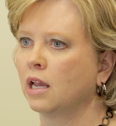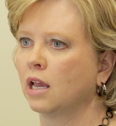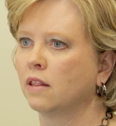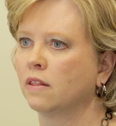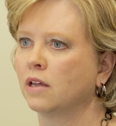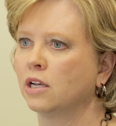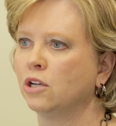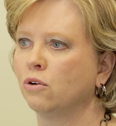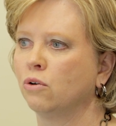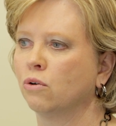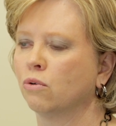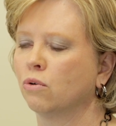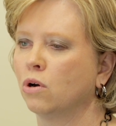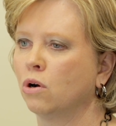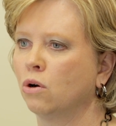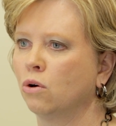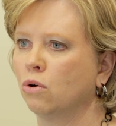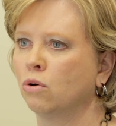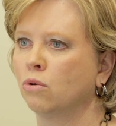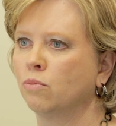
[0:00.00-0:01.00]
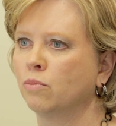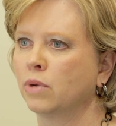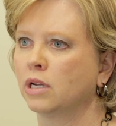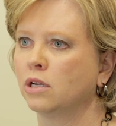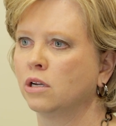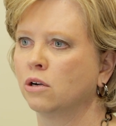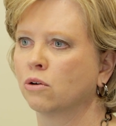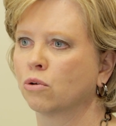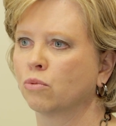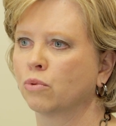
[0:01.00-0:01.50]
and then you go home
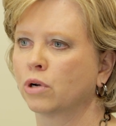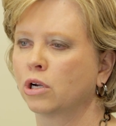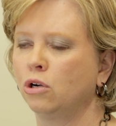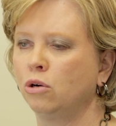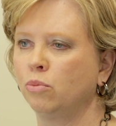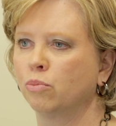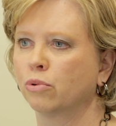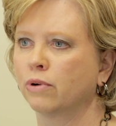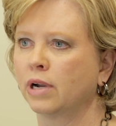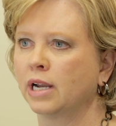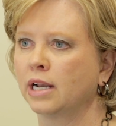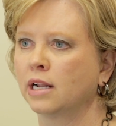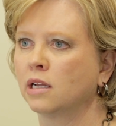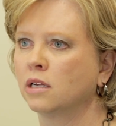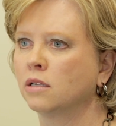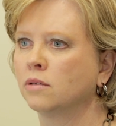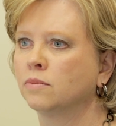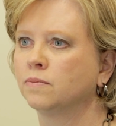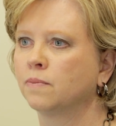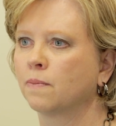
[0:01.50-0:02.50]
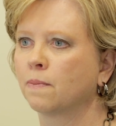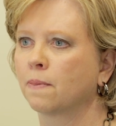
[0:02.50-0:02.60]
and you're recuperating.